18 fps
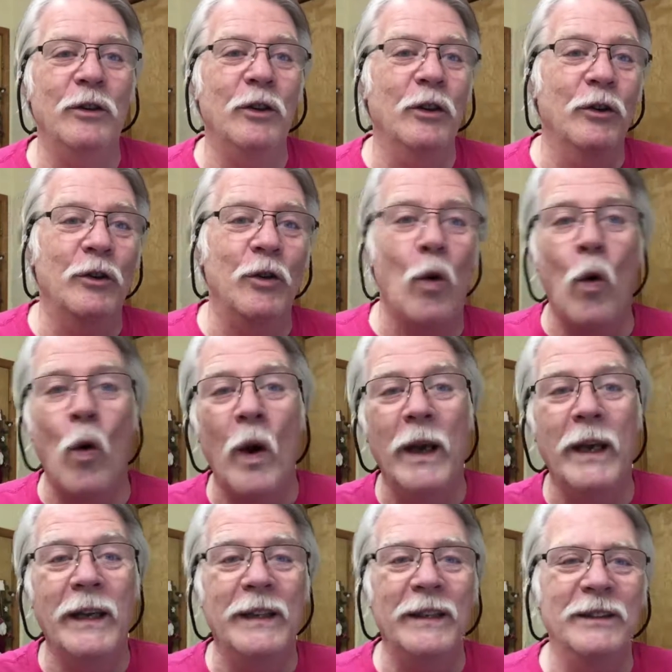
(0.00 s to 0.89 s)
your
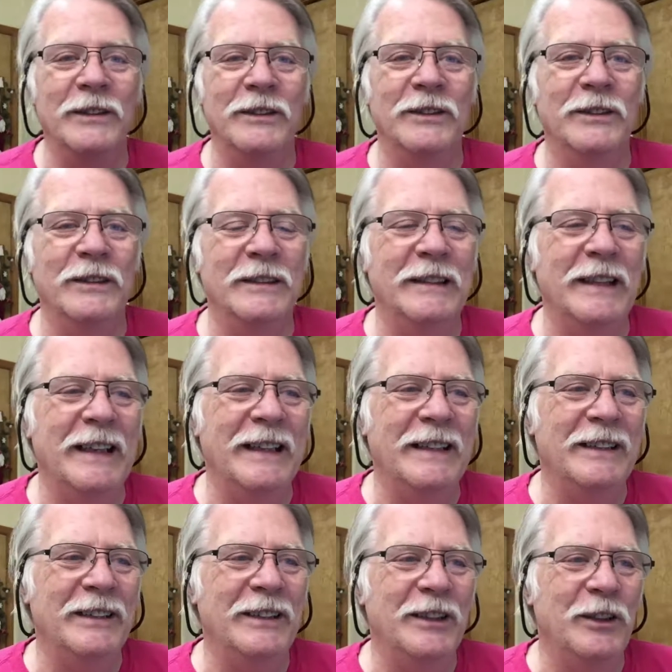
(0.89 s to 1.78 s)
coins and
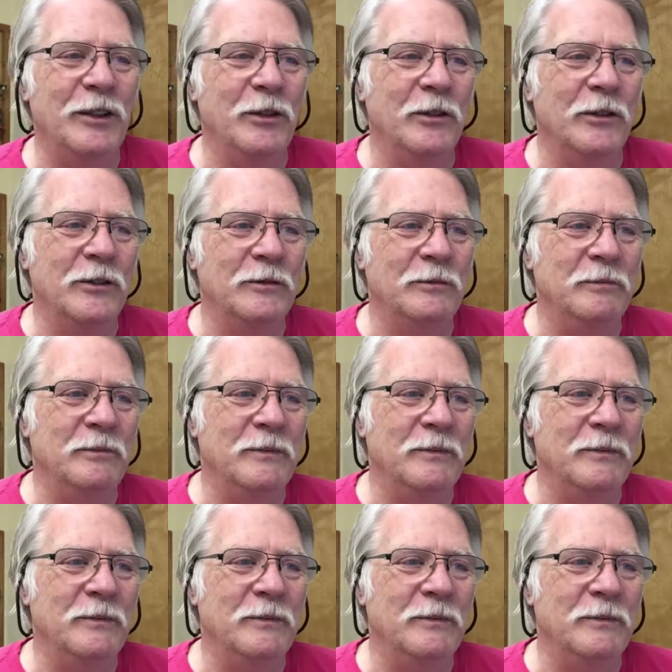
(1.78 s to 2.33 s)
and your